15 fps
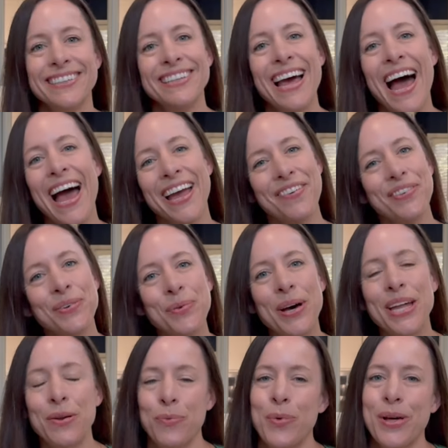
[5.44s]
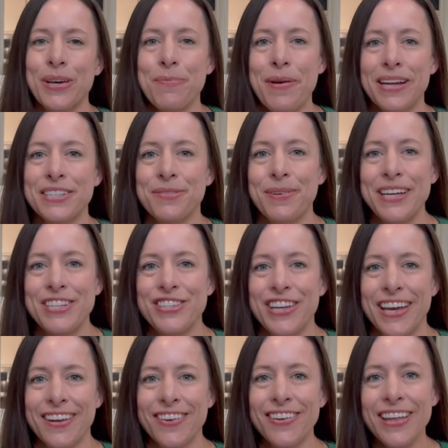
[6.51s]
Hi everyone, welcome back to my
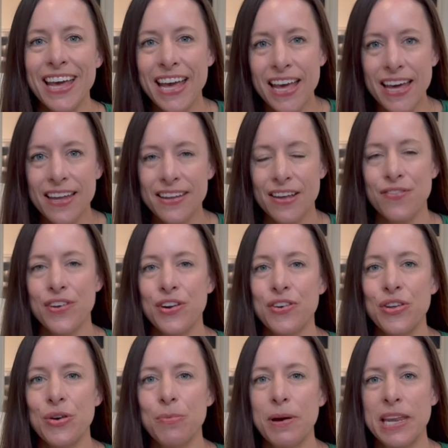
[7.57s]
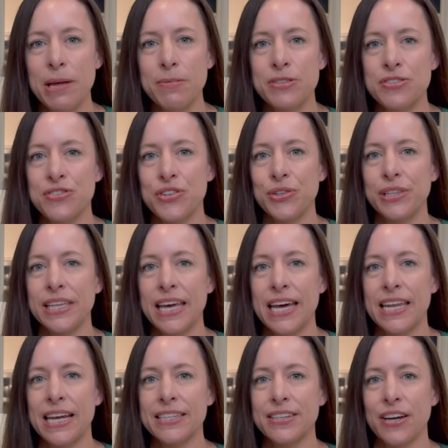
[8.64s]
channel. And if you're new, my name is Julie and
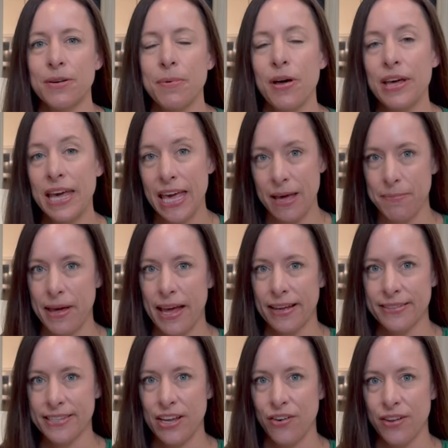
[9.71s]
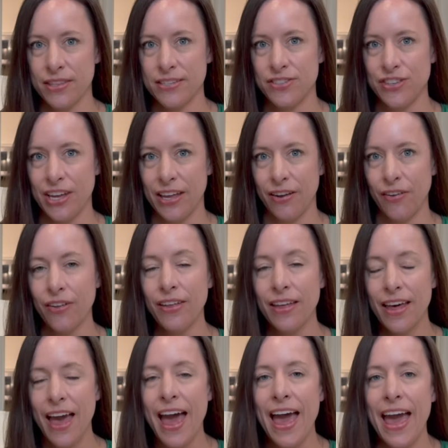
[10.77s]
I talk about handbags here on this channel.
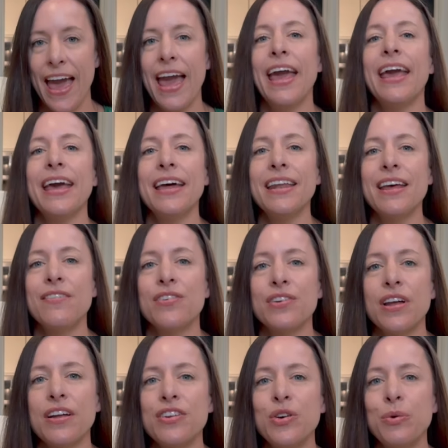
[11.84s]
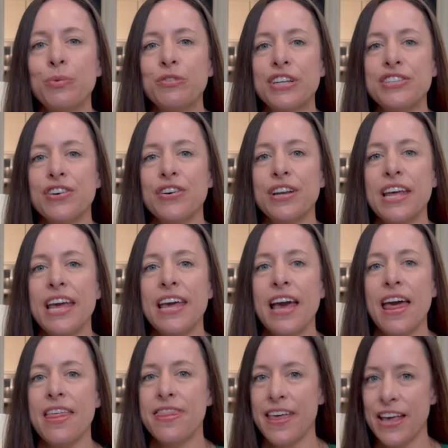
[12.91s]
And if you're not new and returning,
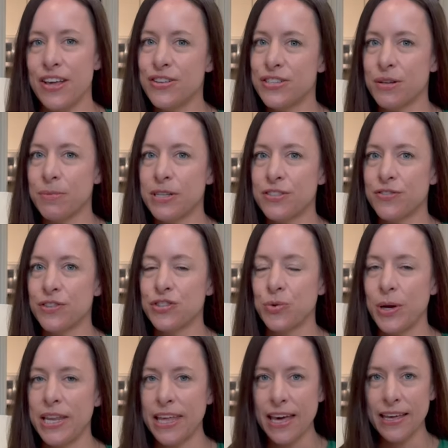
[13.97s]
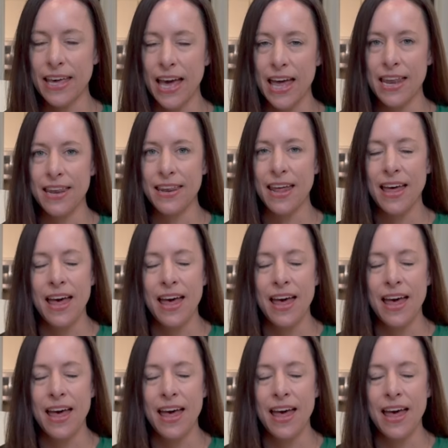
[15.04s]
thank you so much for joining again.